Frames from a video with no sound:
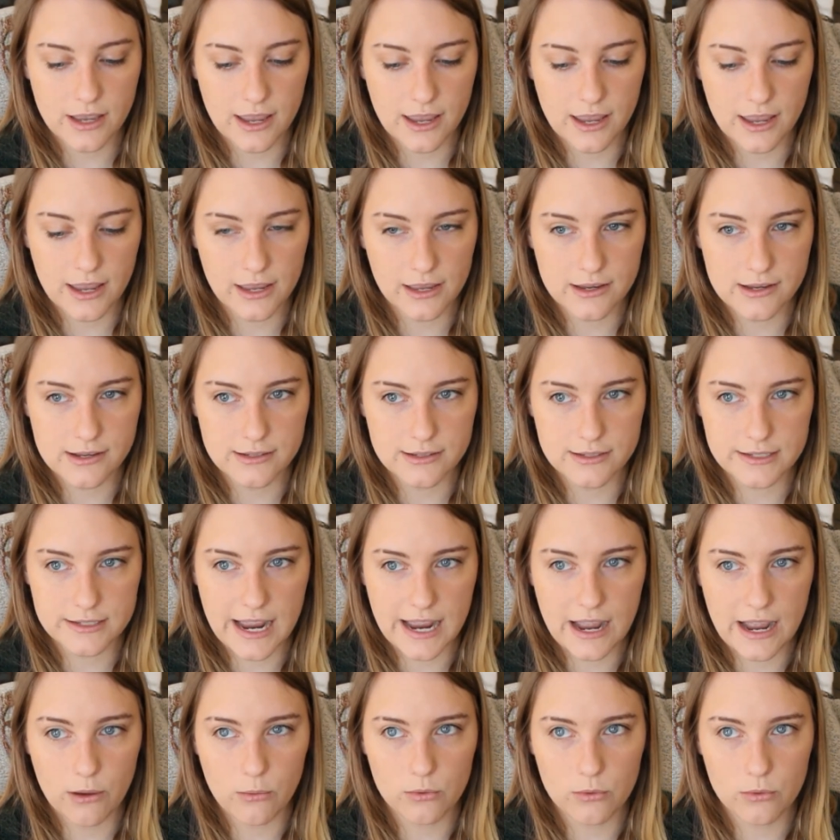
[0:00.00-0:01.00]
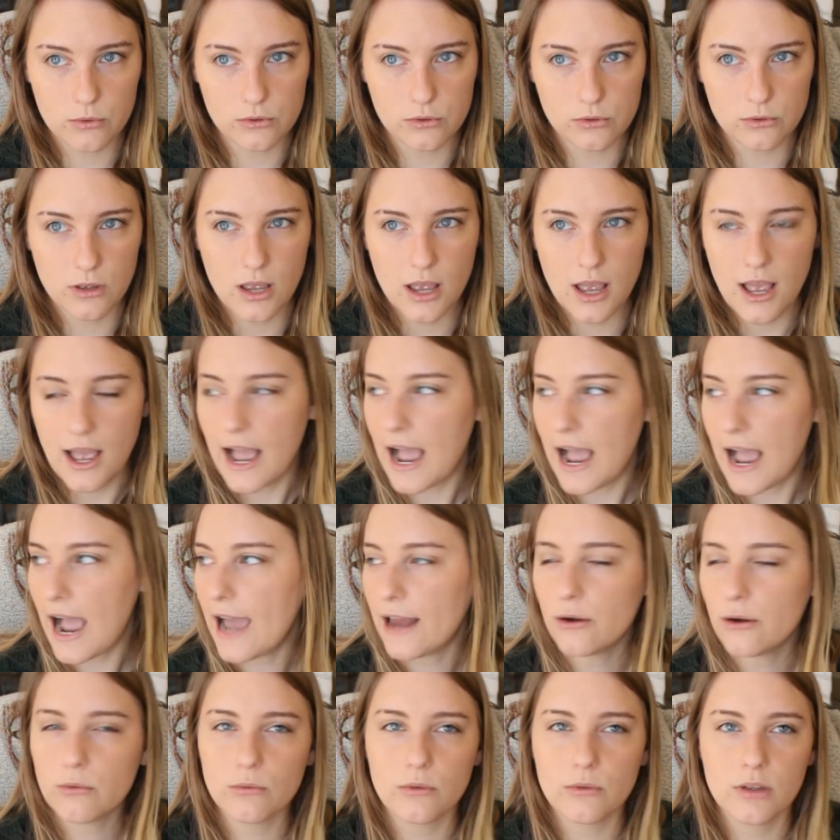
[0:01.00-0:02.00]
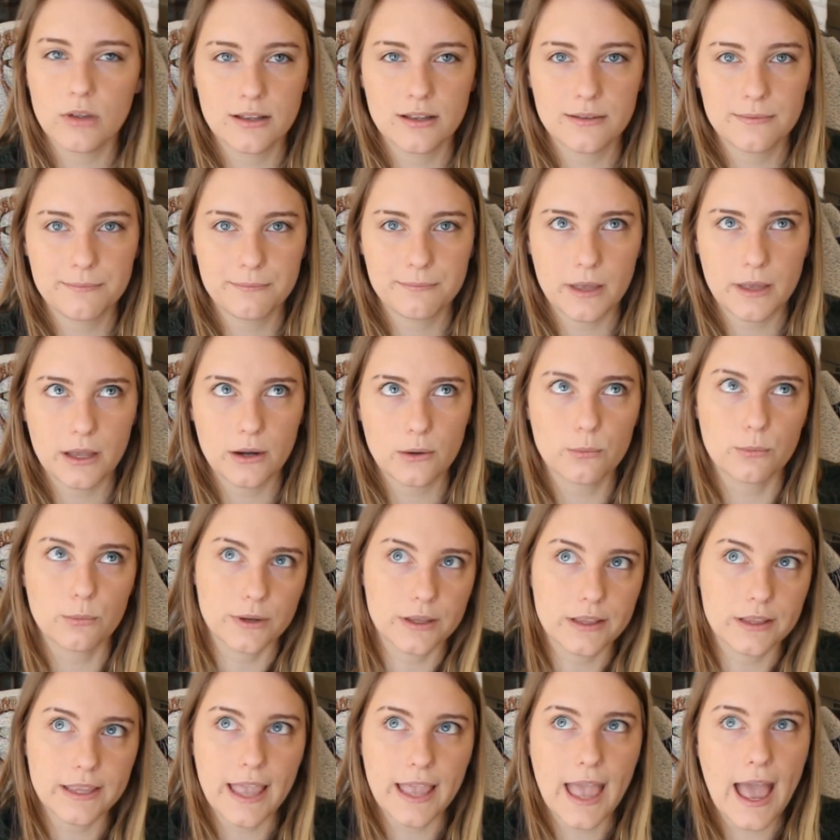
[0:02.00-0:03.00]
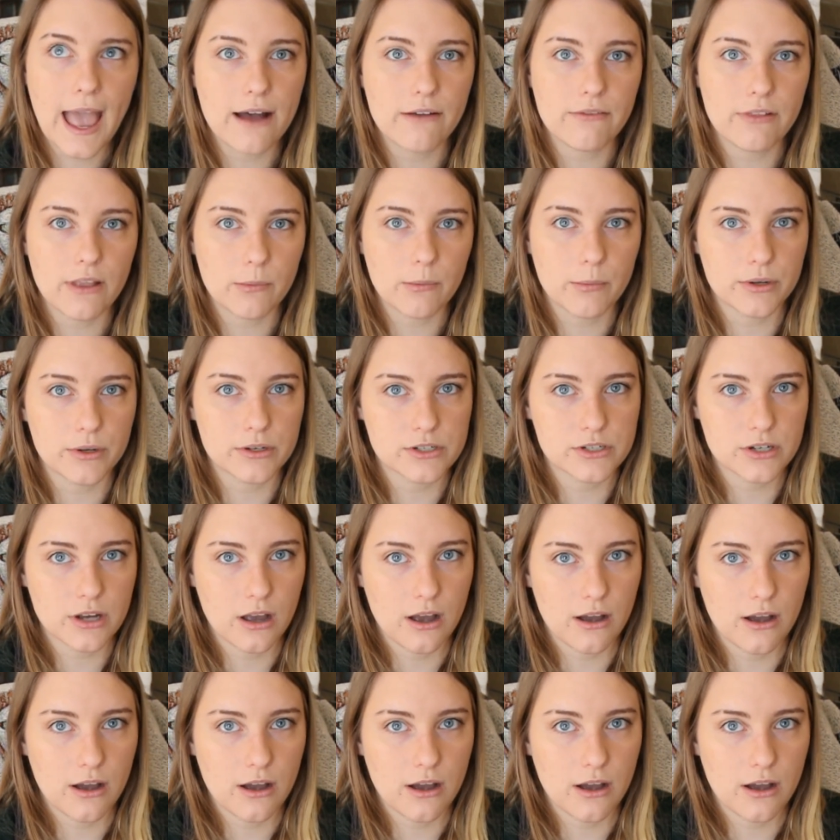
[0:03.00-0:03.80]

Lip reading: and I don't really have that much